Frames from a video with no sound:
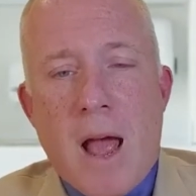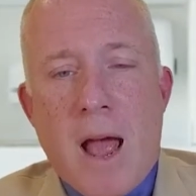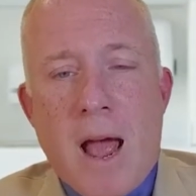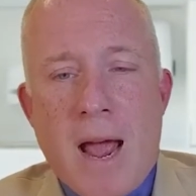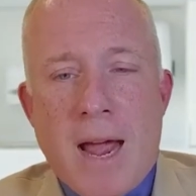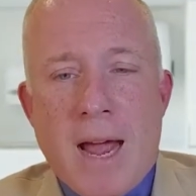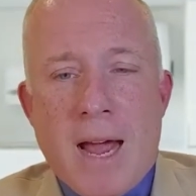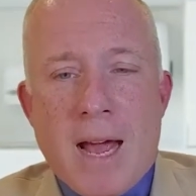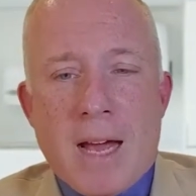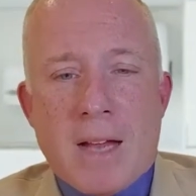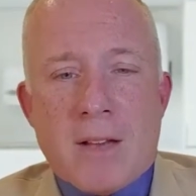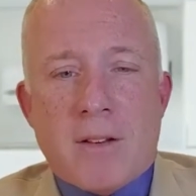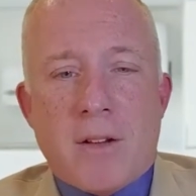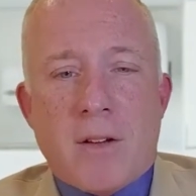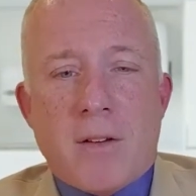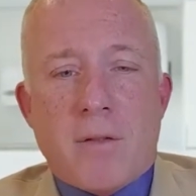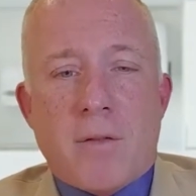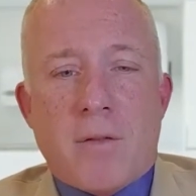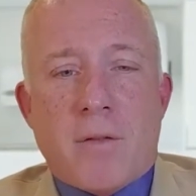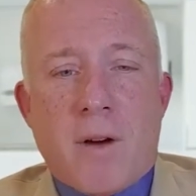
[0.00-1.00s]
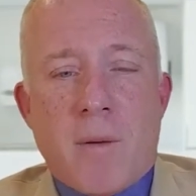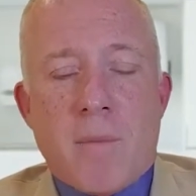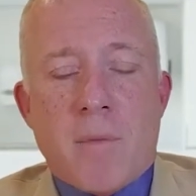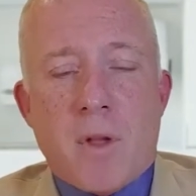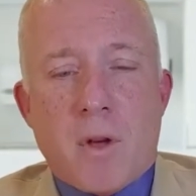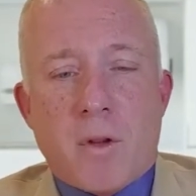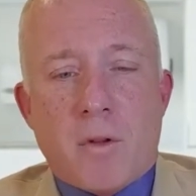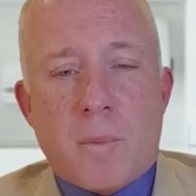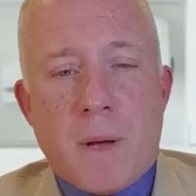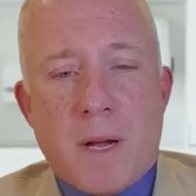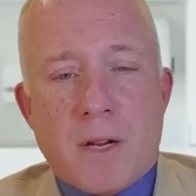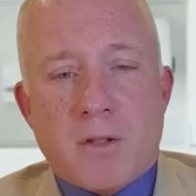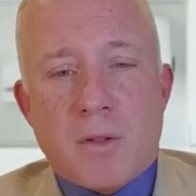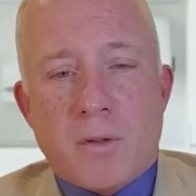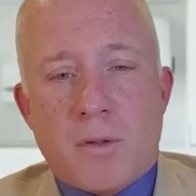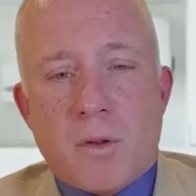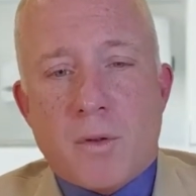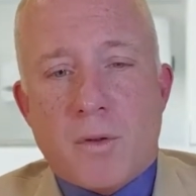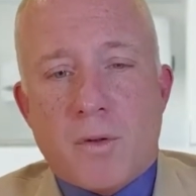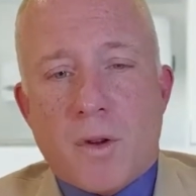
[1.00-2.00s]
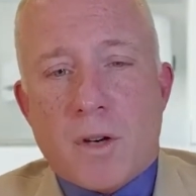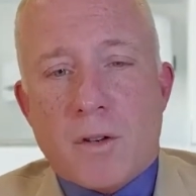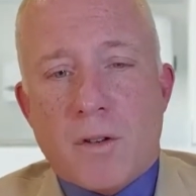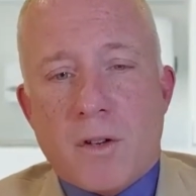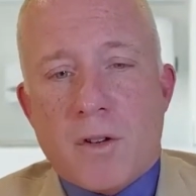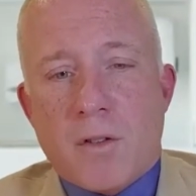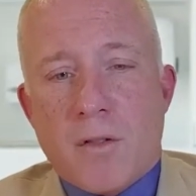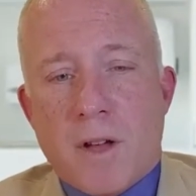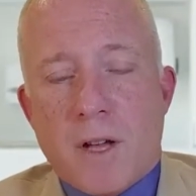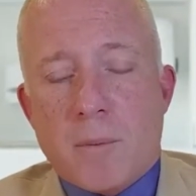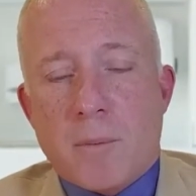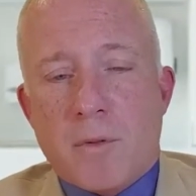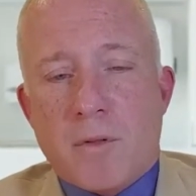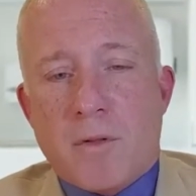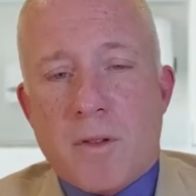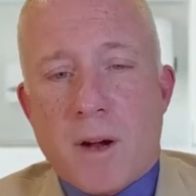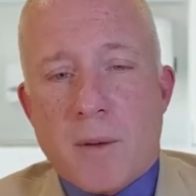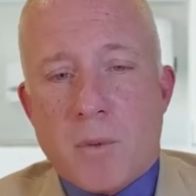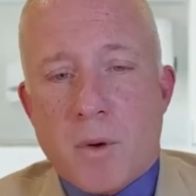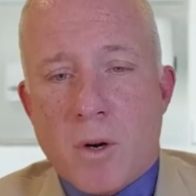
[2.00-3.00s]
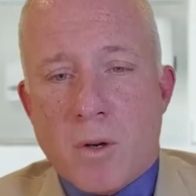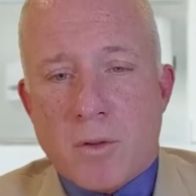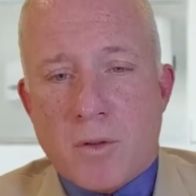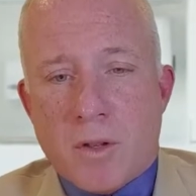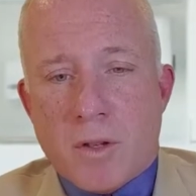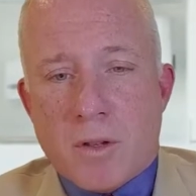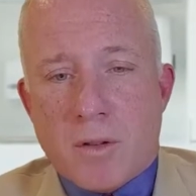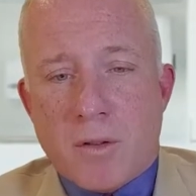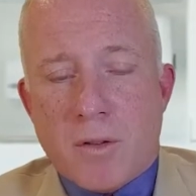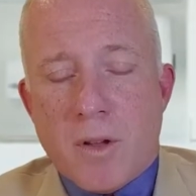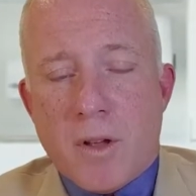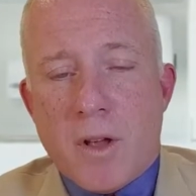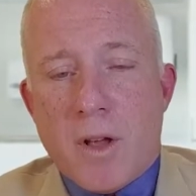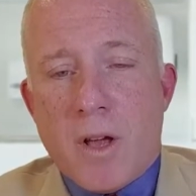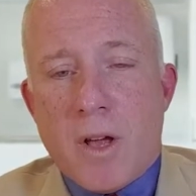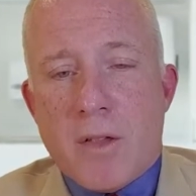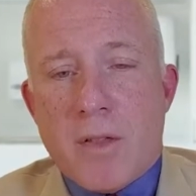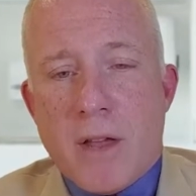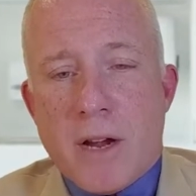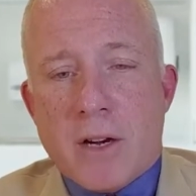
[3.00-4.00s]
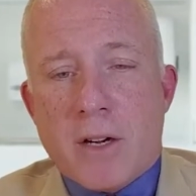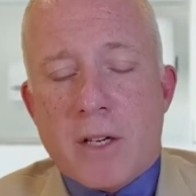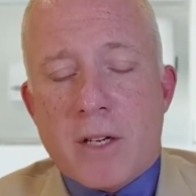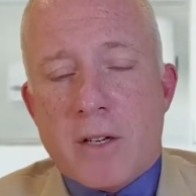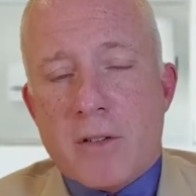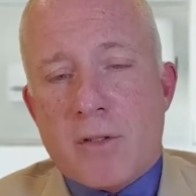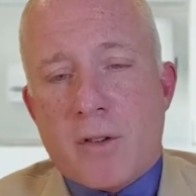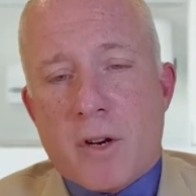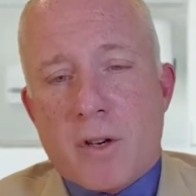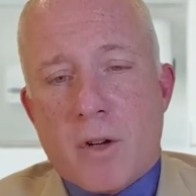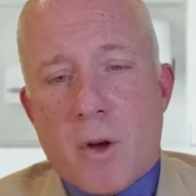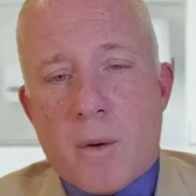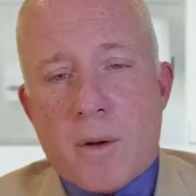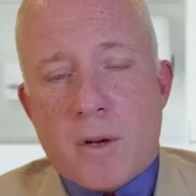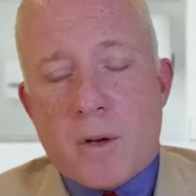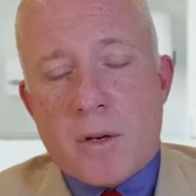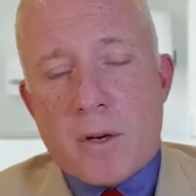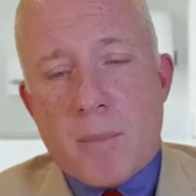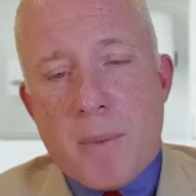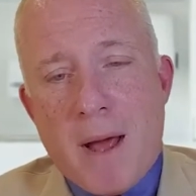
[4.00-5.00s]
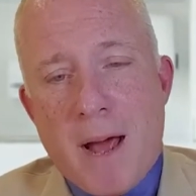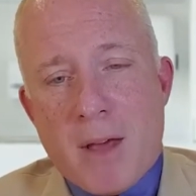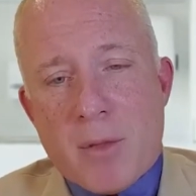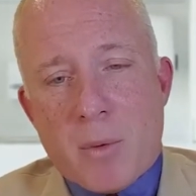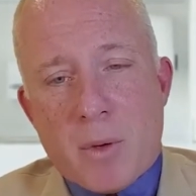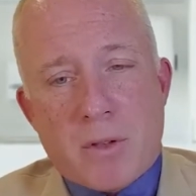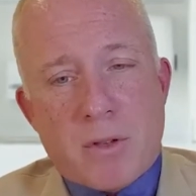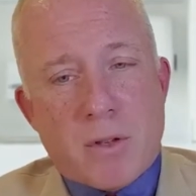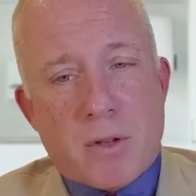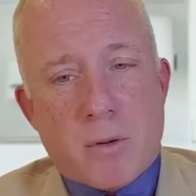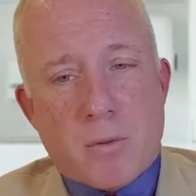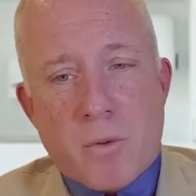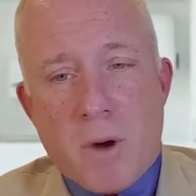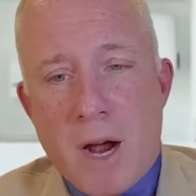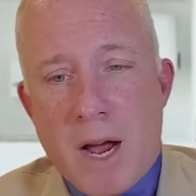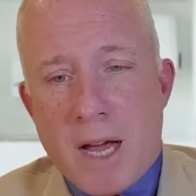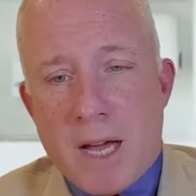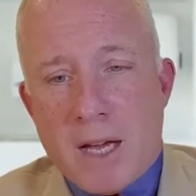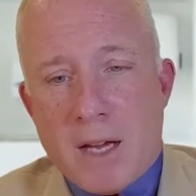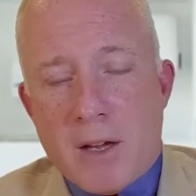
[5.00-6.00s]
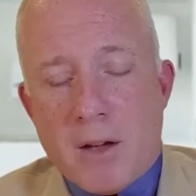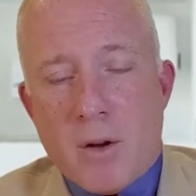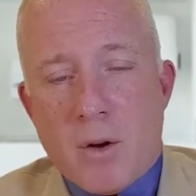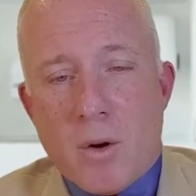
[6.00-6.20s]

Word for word: And from those patients who start to develop fibrosis, they're going to start going on a pathway to the right,